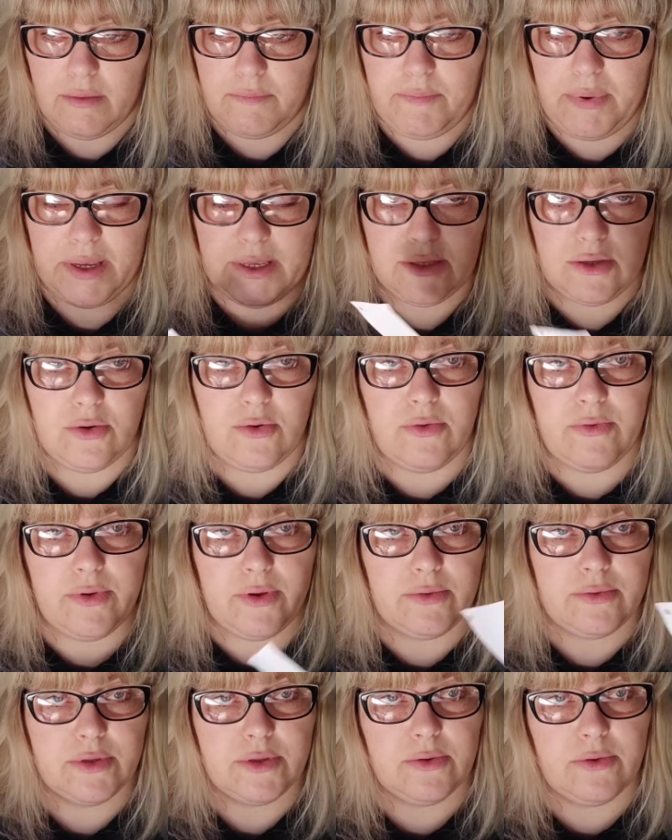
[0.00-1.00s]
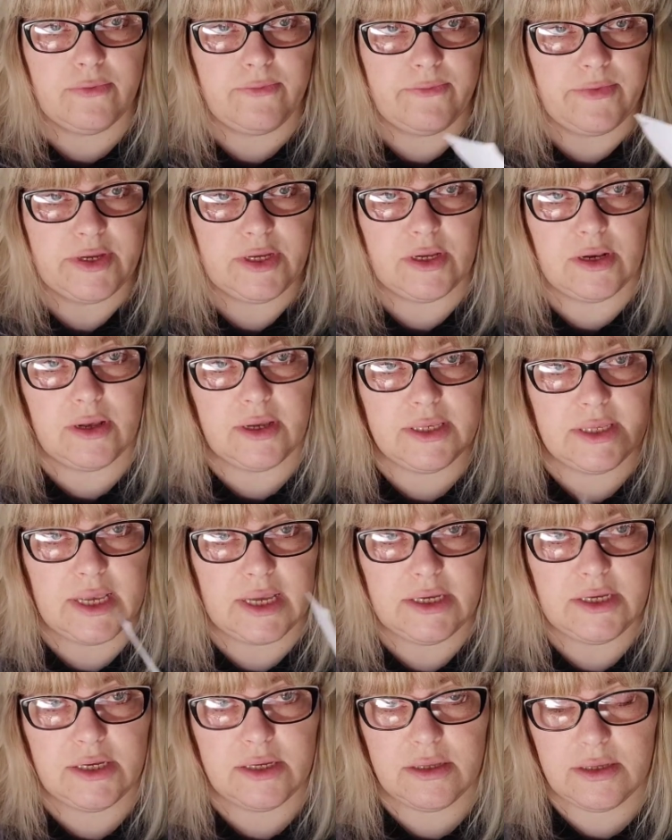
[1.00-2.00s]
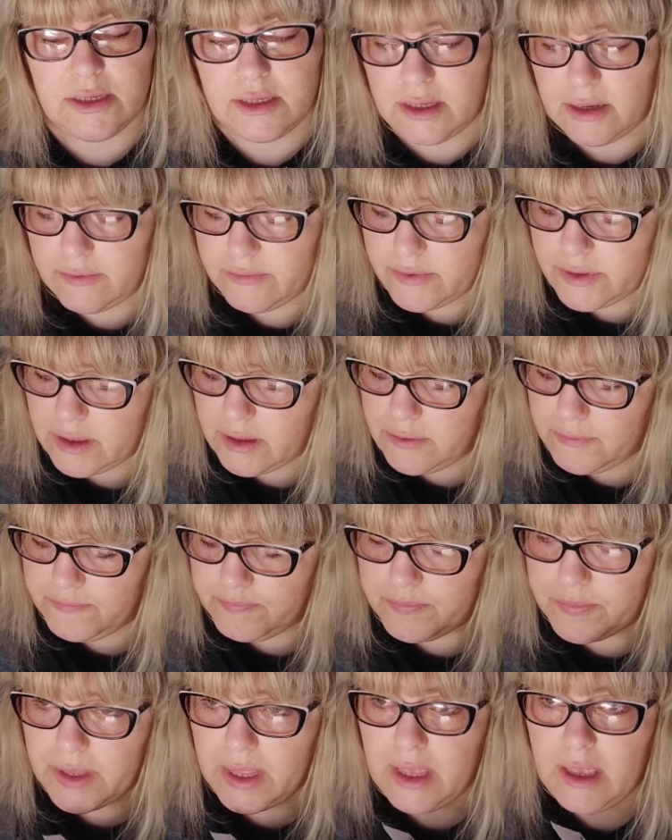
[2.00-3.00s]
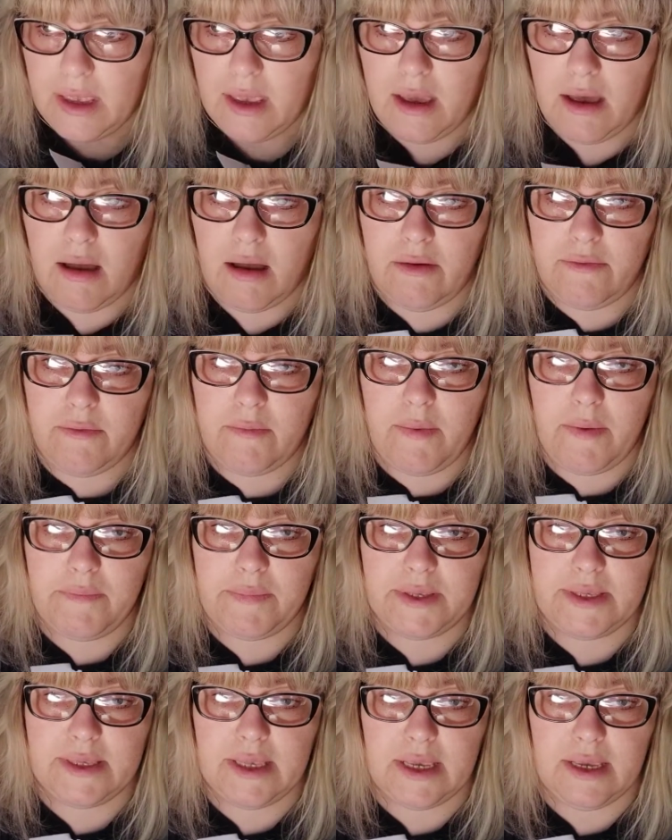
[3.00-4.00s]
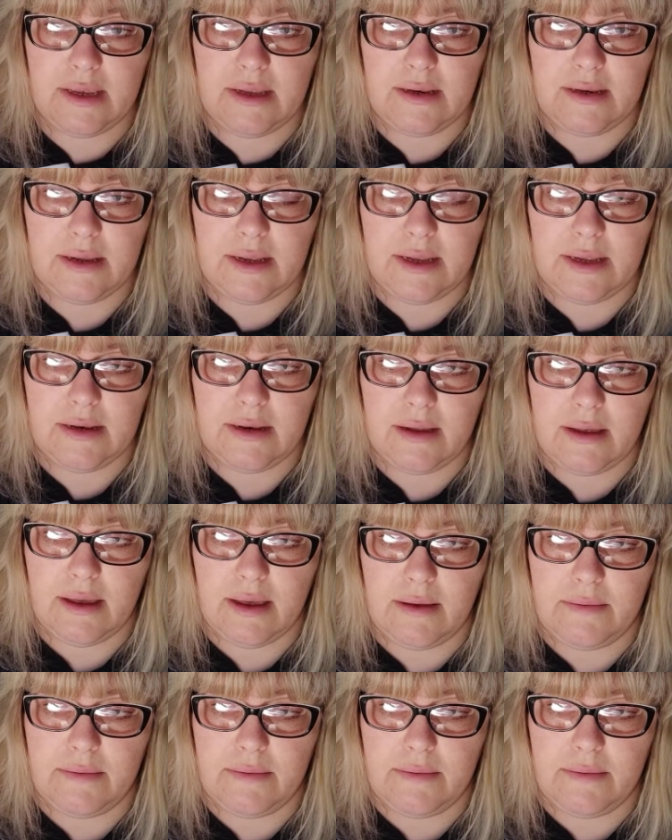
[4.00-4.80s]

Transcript: pictorial sort of visualization stuff. So I remember sitting in